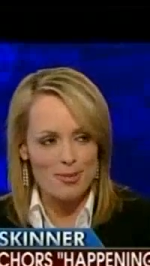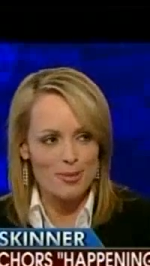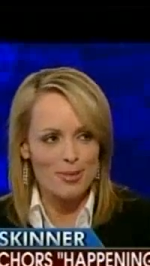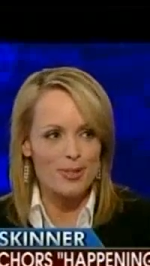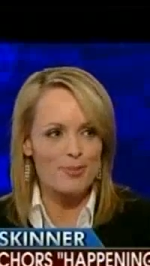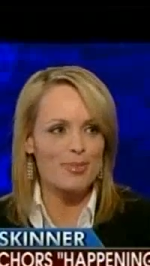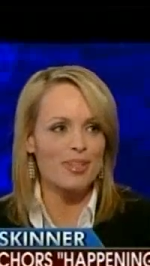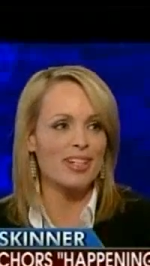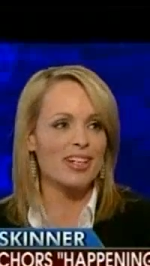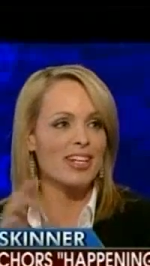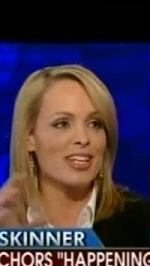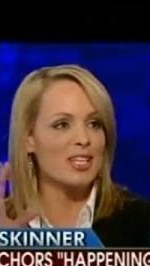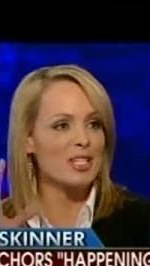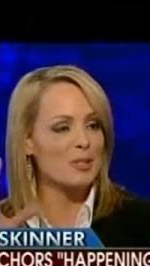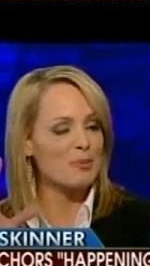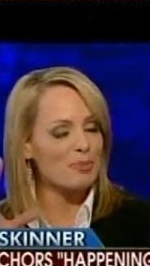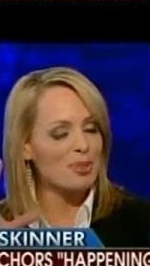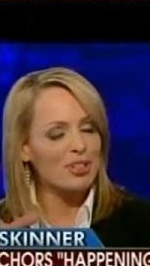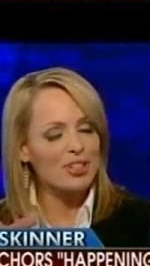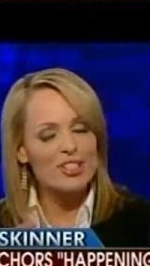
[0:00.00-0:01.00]
probably, but it
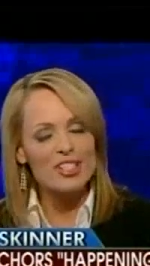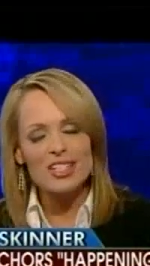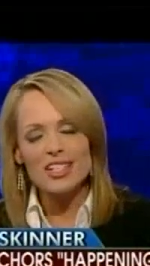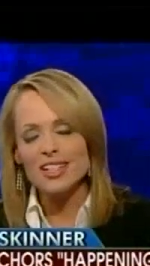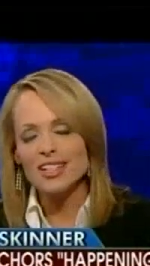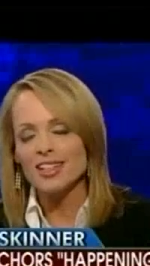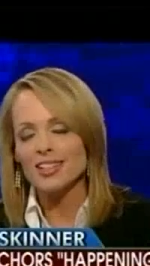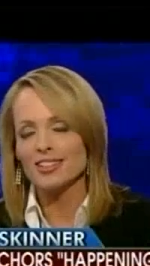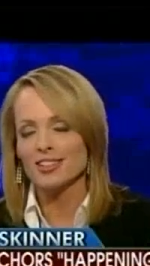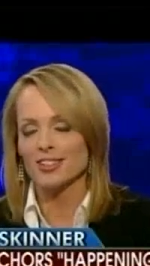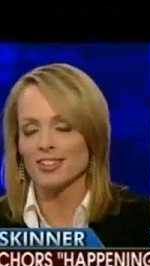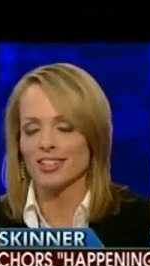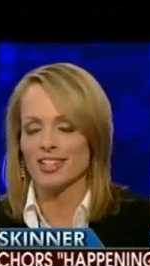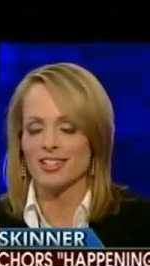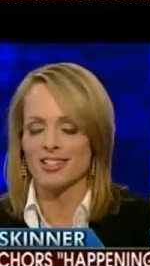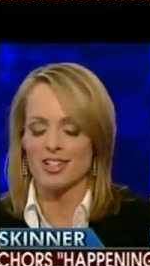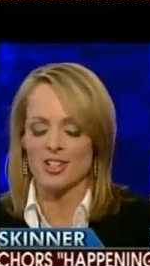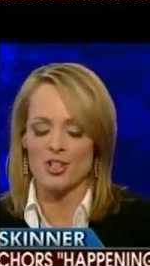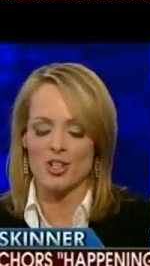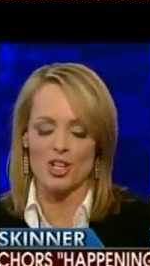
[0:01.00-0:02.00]
is
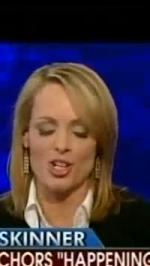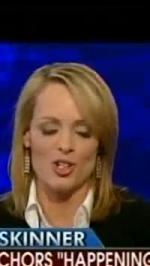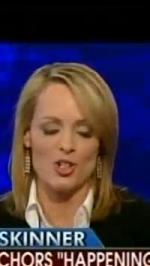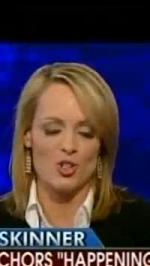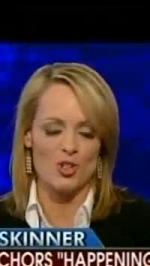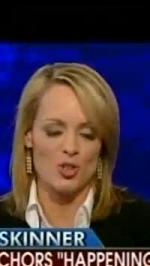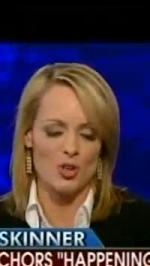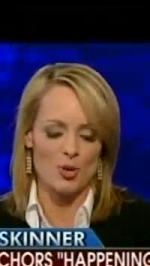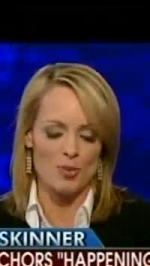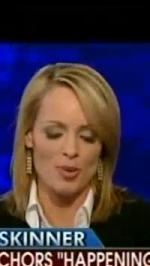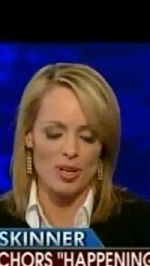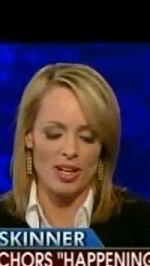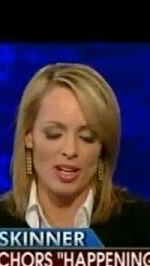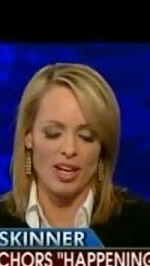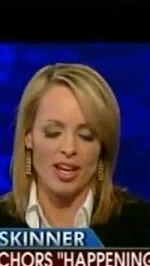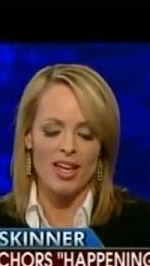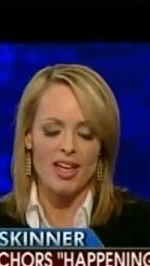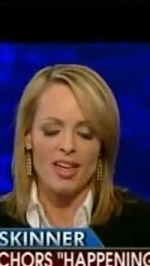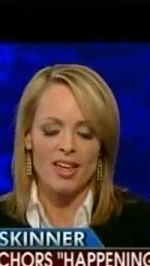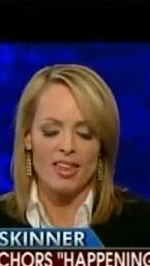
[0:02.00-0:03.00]
particularly touchy in
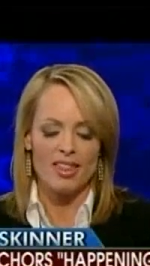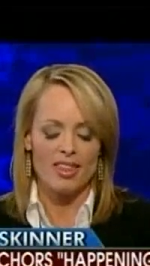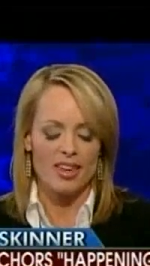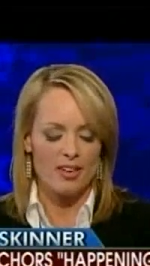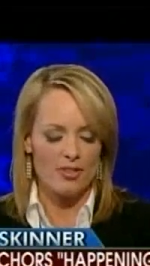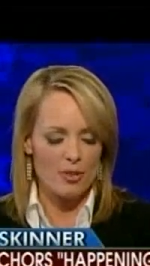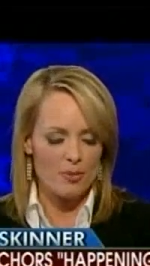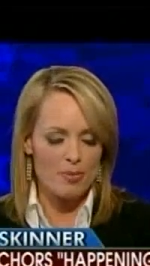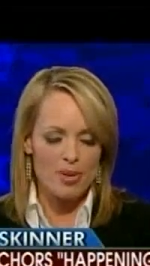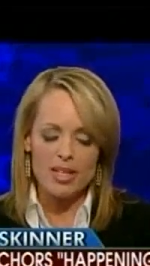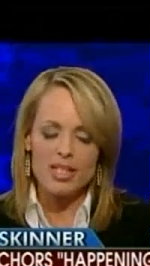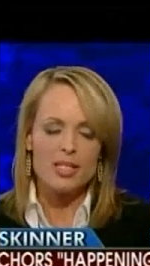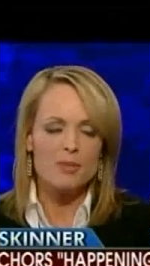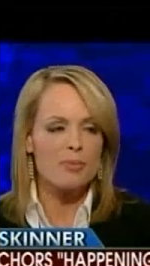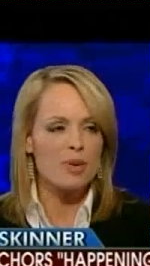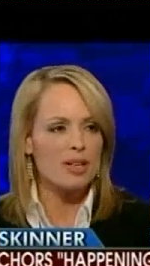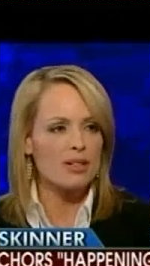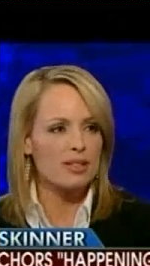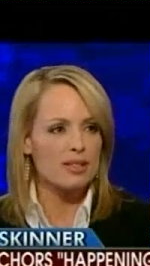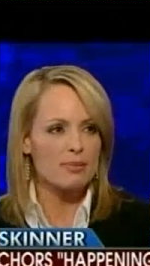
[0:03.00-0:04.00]
Germany. They have the
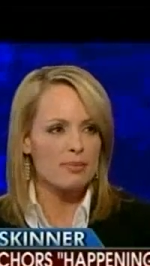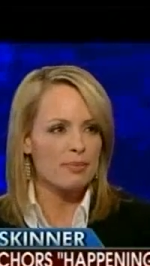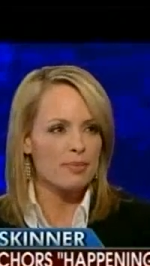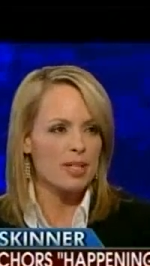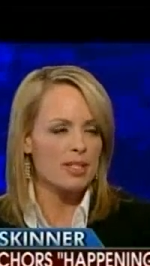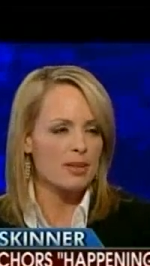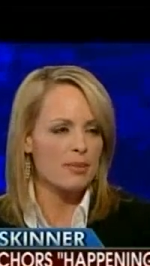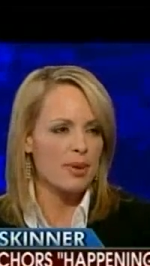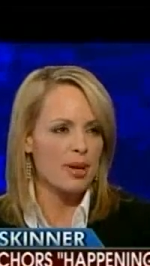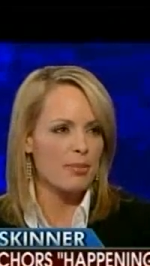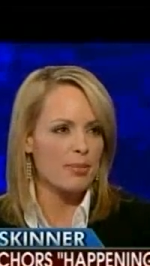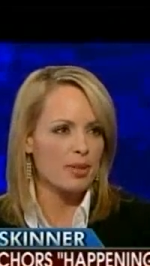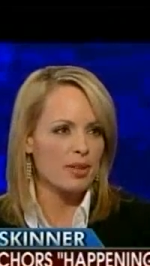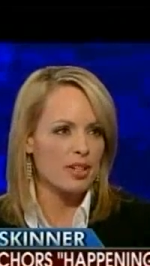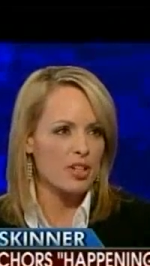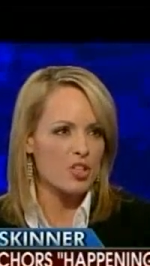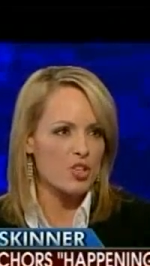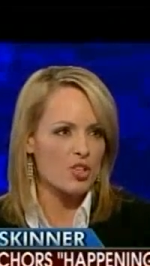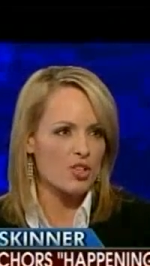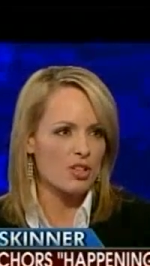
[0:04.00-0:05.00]
biggest Muslim
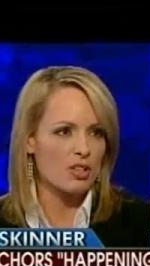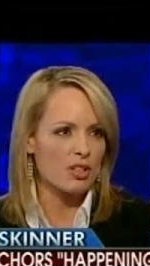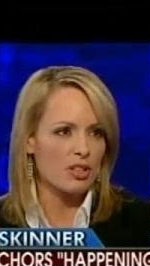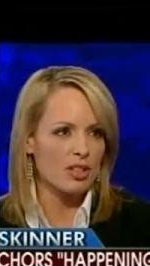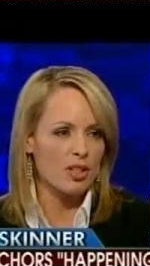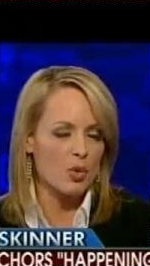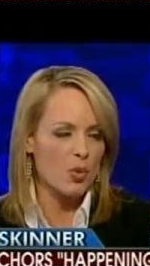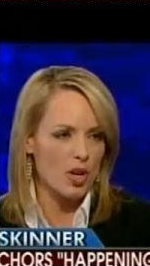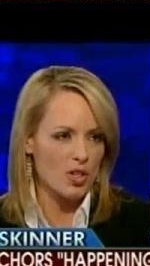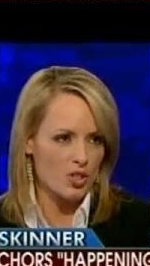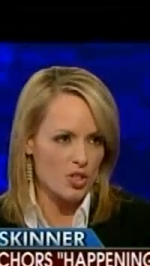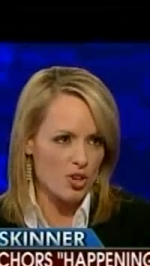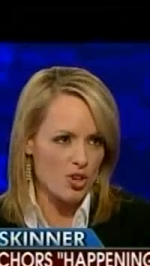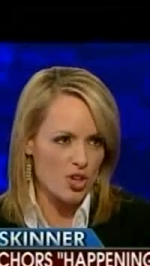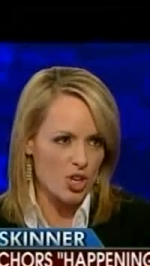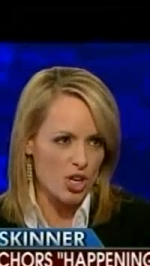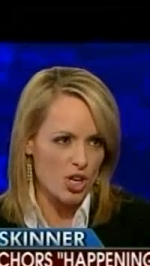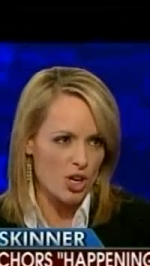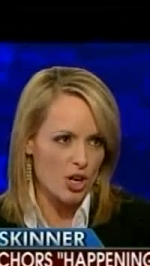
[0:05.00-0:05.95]
population in Western